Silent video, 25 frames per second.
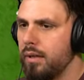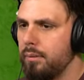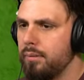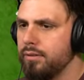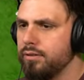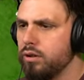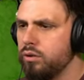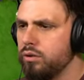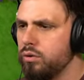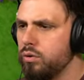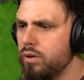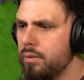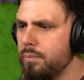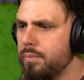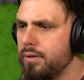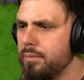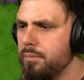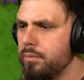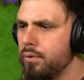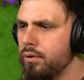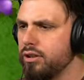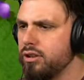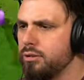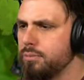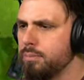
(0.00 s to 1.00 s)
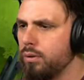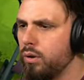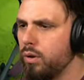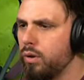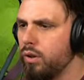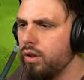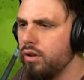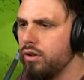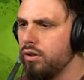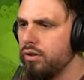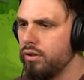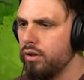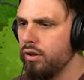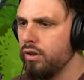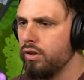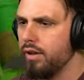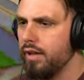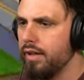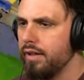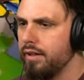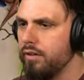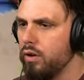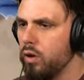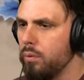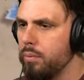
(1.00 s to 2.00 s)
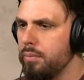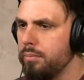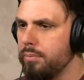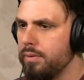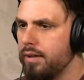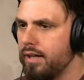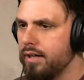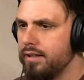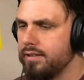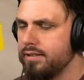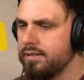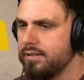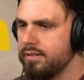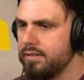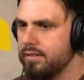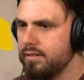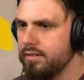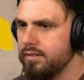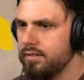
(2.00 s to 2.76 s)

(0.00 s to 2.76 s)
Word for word: Let's go do a bit more explore. Oh, hold on. Open box.